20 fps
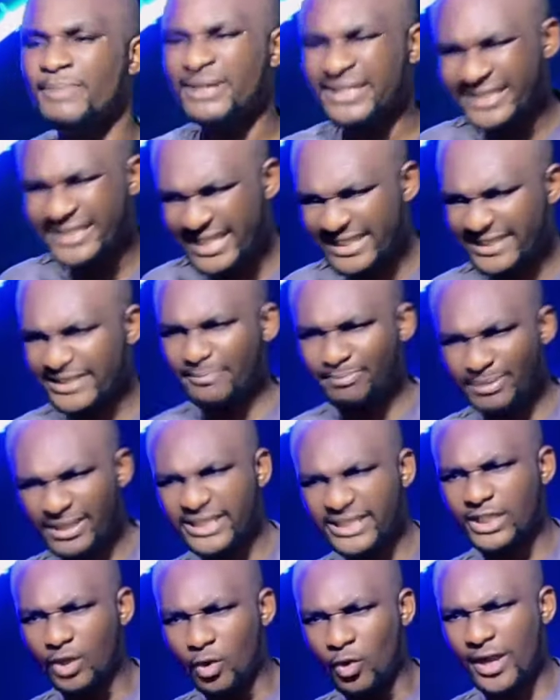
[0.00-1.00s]
Be
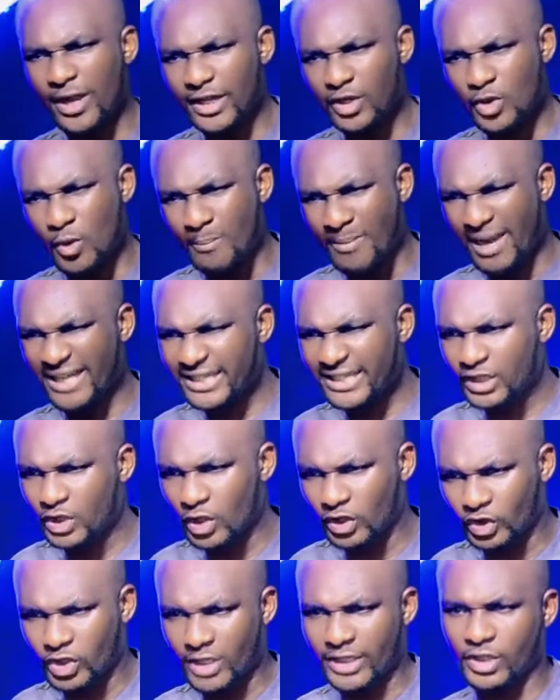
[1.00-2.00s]
disciplined in the way you
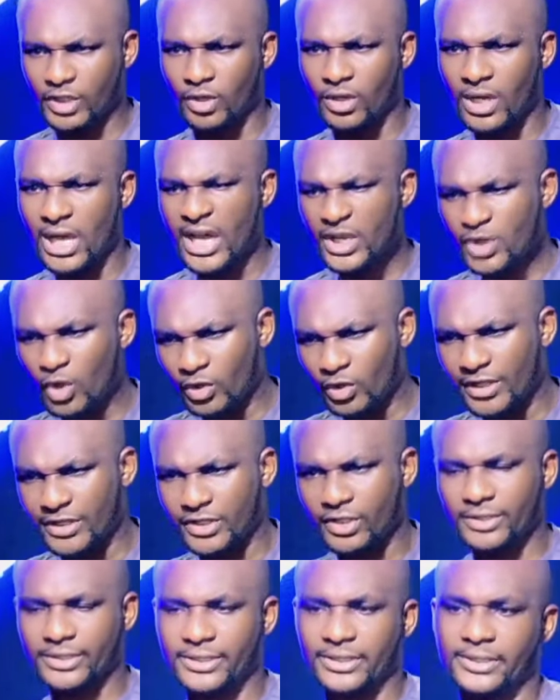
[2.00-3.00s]
manage your treasure, your
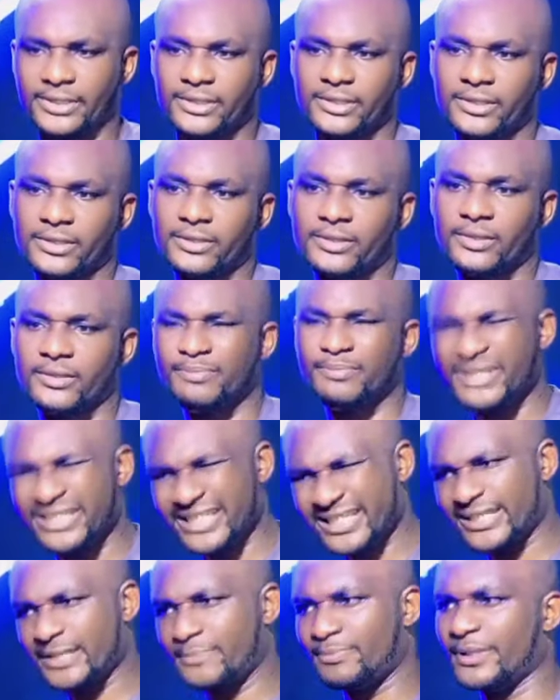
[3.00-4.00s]
resources. Be
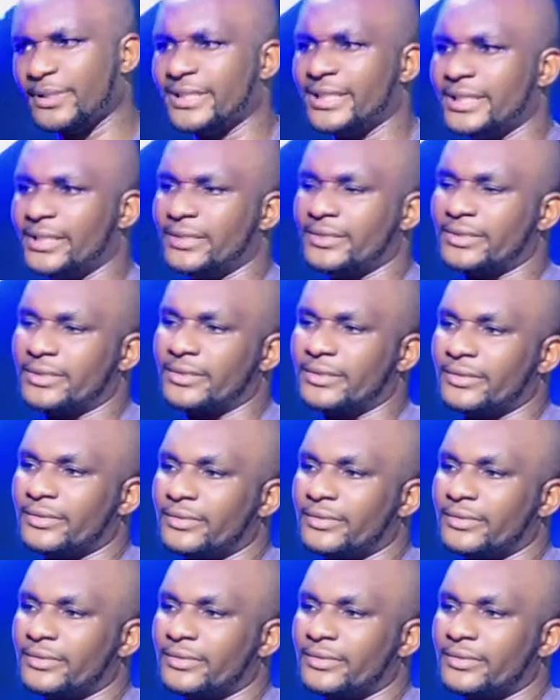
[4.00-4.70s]
disciplined in it.